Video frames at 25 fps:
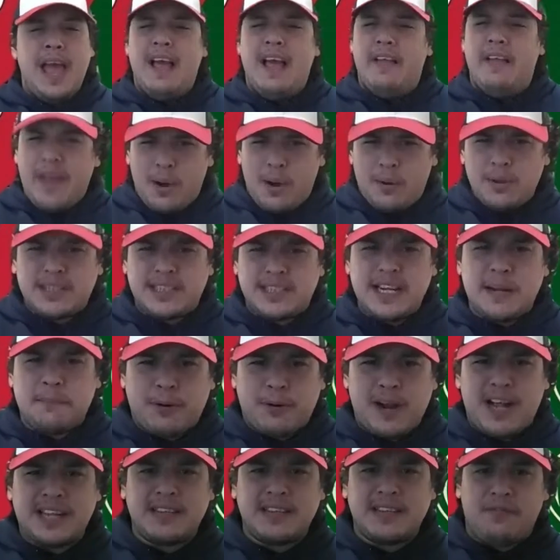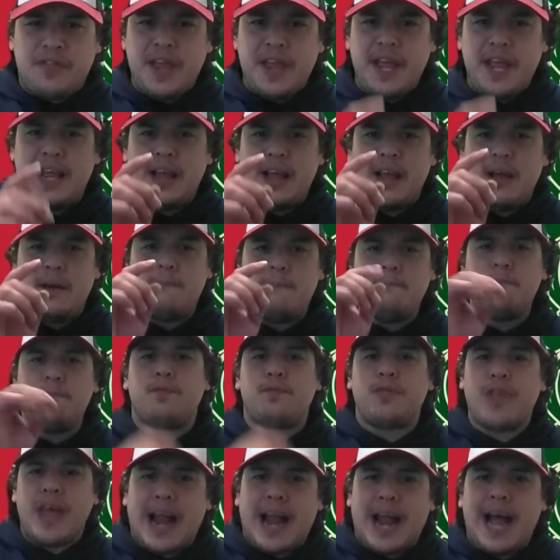And that was the impressive thing
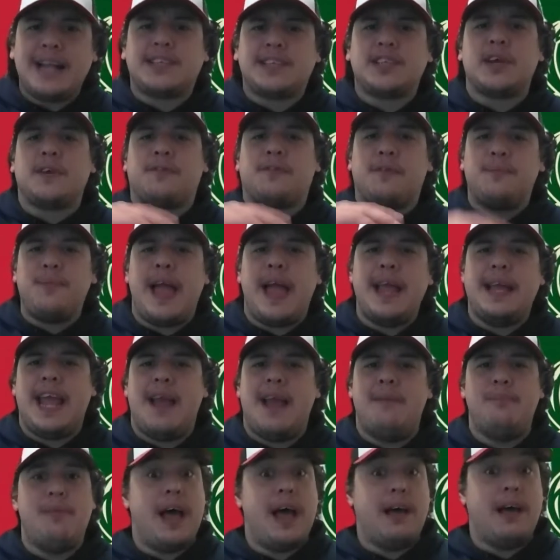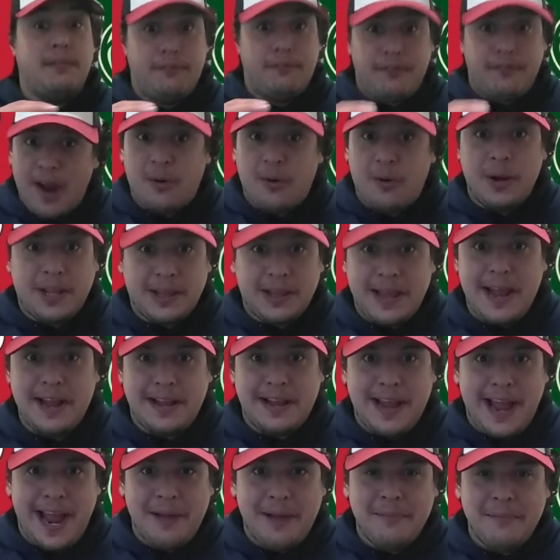that I took from that game, that very
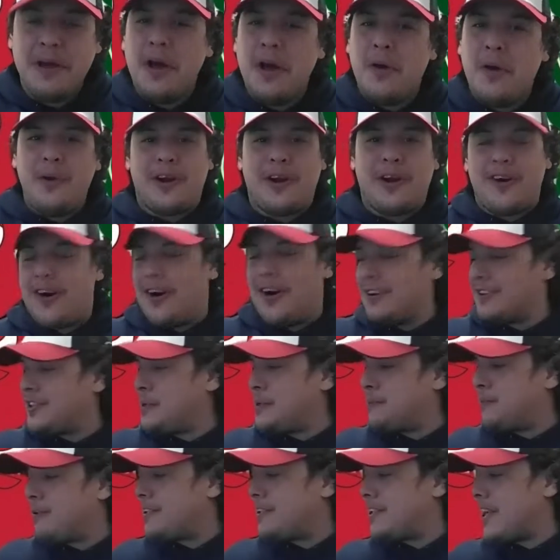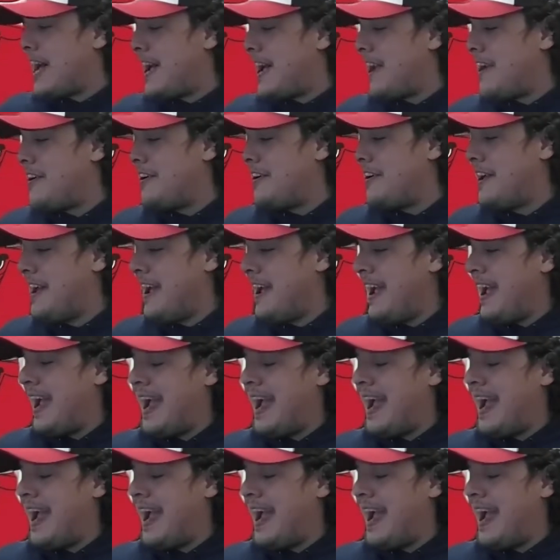late game. We are all super tired.